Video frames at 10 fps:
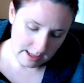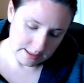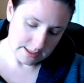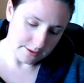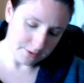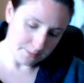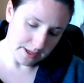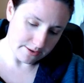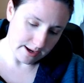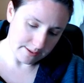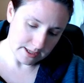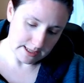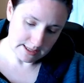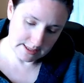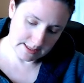So I've got my grime
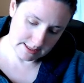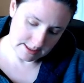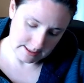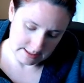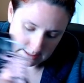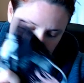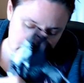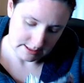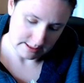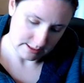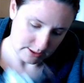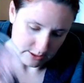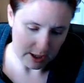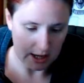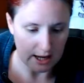guards.
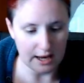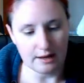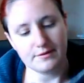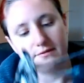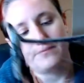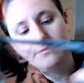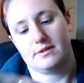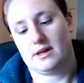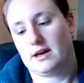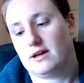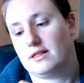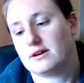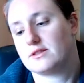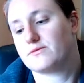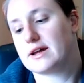I love them. Look
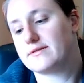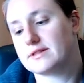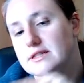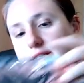at the ravens